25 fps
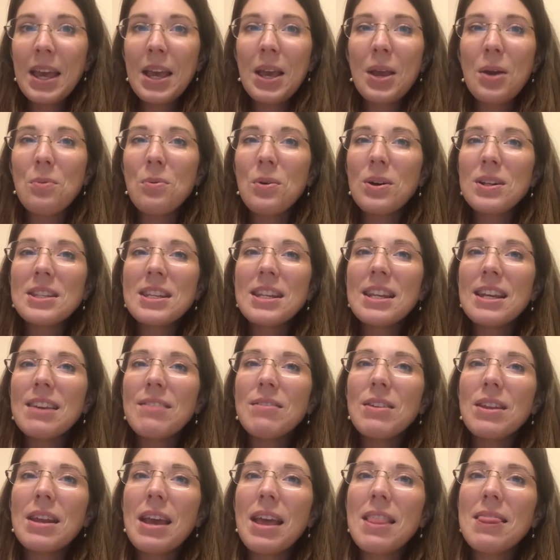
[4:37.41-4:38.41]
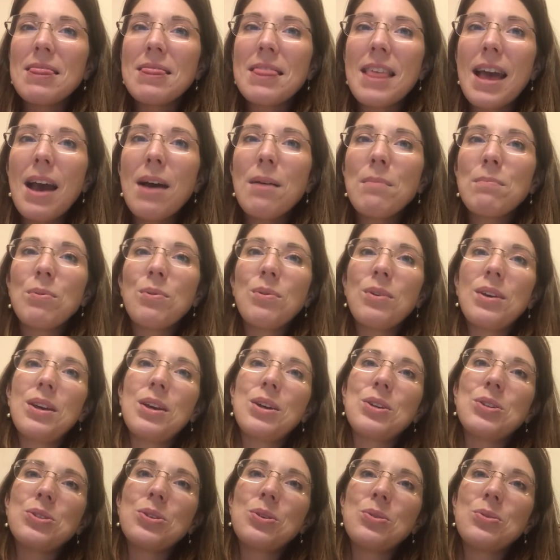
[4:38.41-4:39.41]
it wasn't even at that point
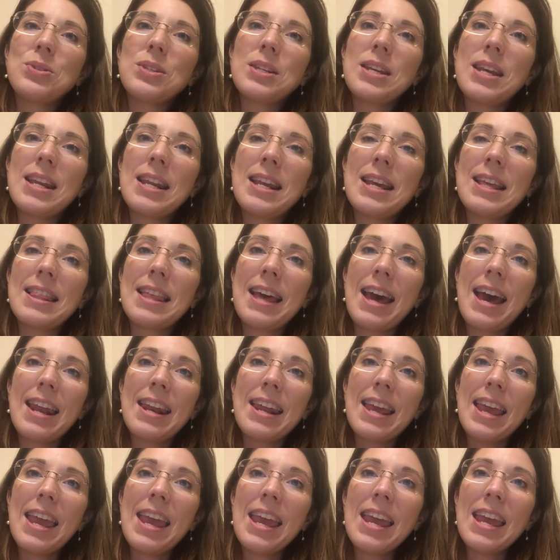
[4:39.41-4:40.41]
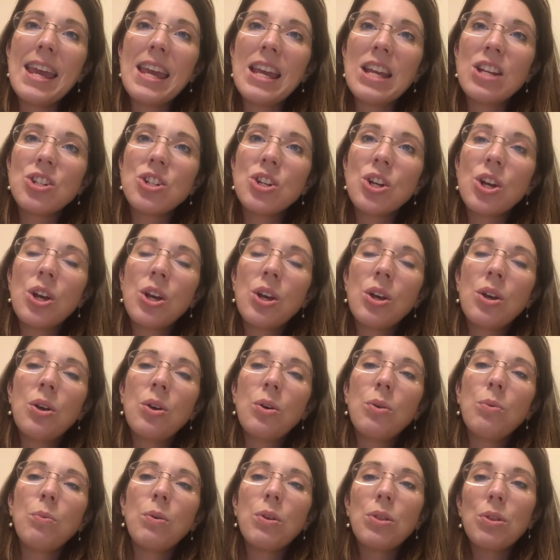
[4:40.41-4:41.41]
associating that age
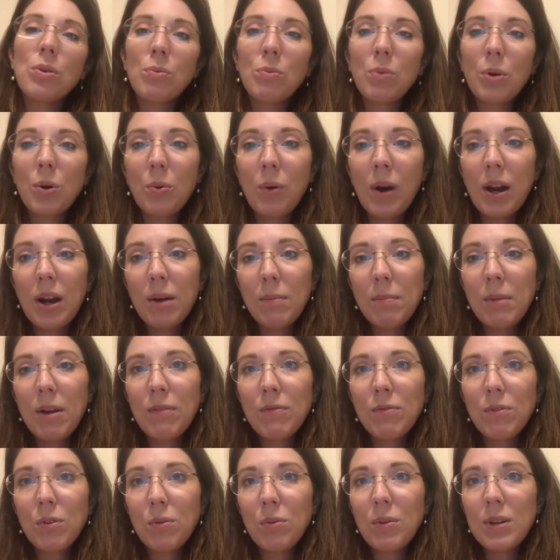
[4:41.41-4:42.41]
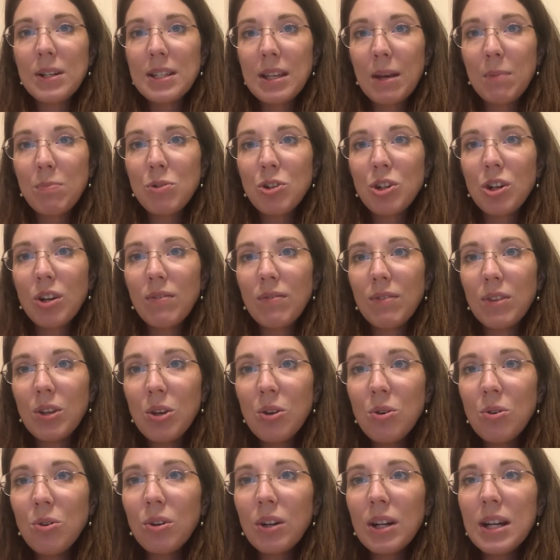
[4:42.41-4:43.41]
with a requirement for reception of the
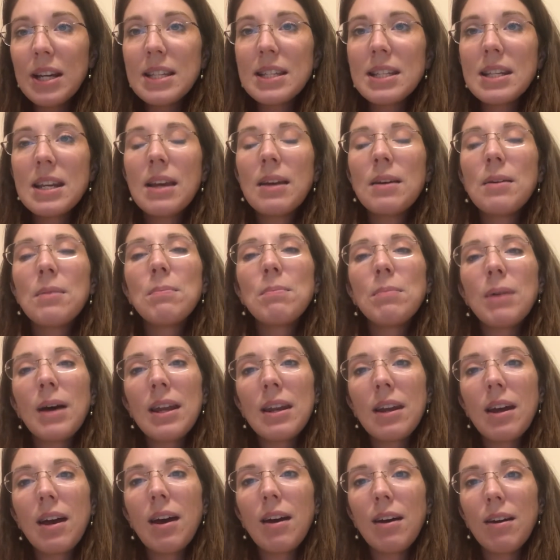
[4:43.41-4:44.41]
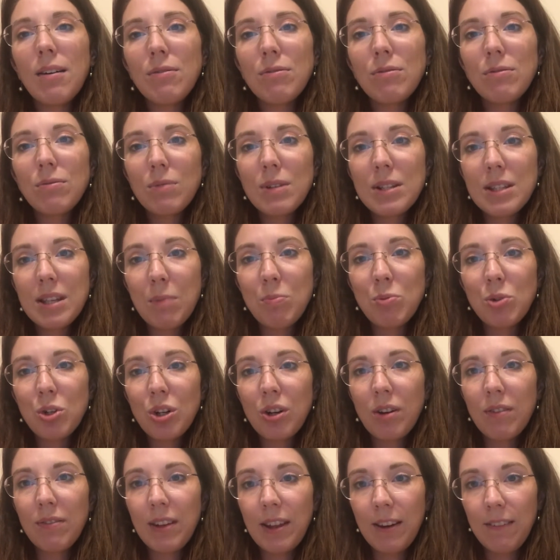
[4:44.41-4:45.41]
Eucharist, but of
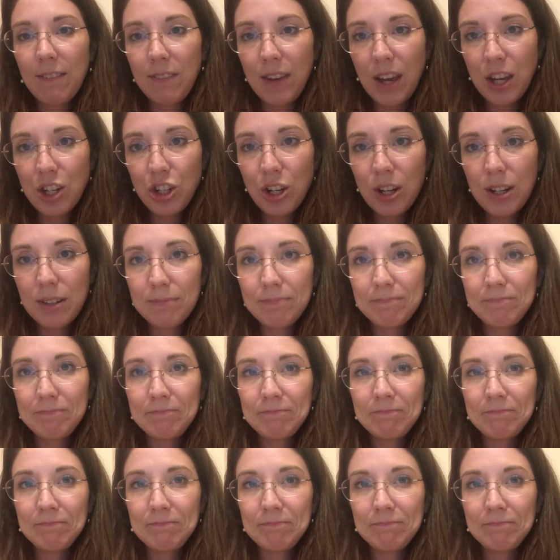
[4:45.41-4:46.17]
reception of confession.